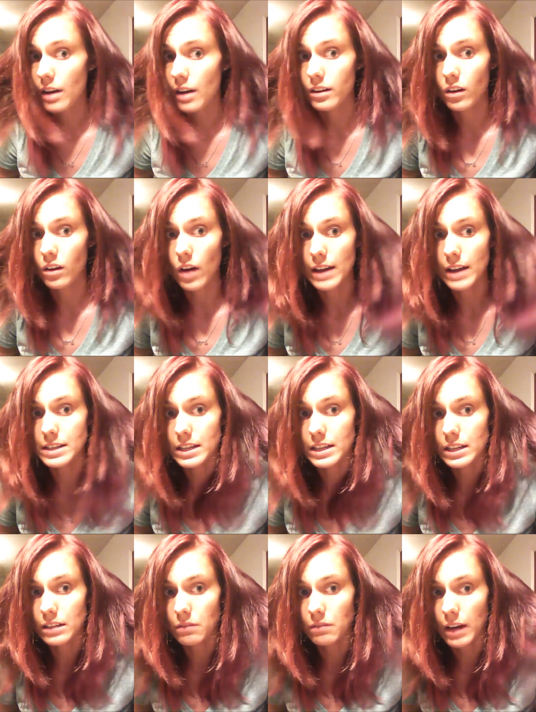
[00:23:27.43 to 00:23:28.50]
you know, I did
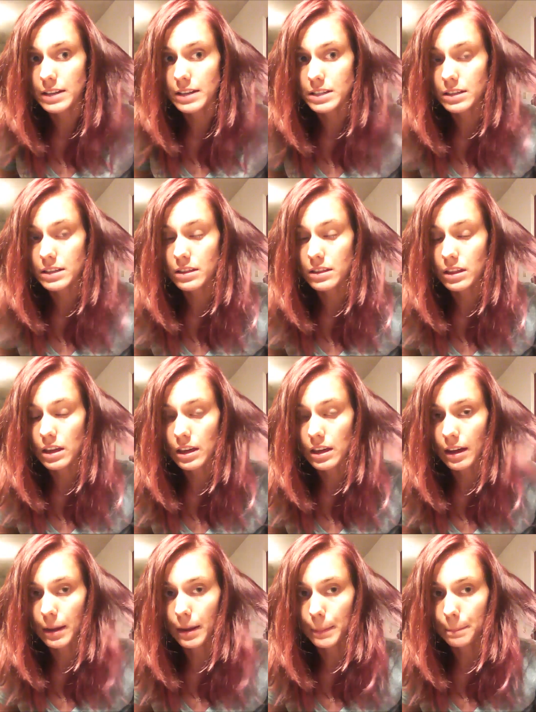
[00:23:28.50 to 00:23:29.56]
it. I did
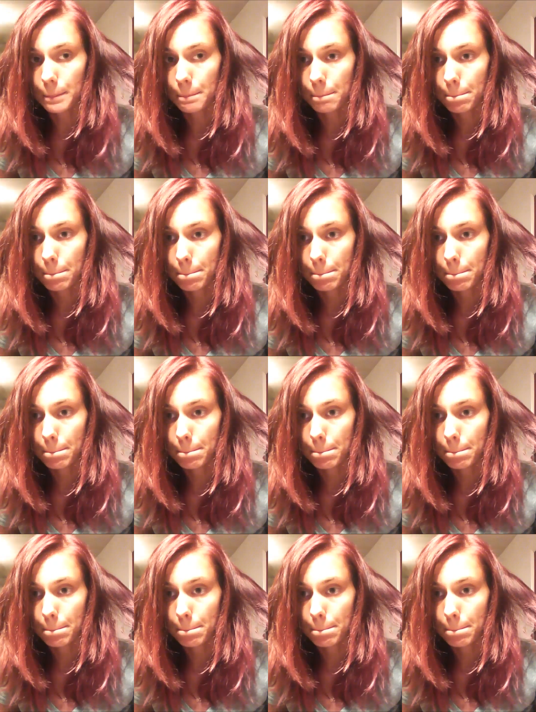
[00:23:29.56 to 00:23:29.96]
the um,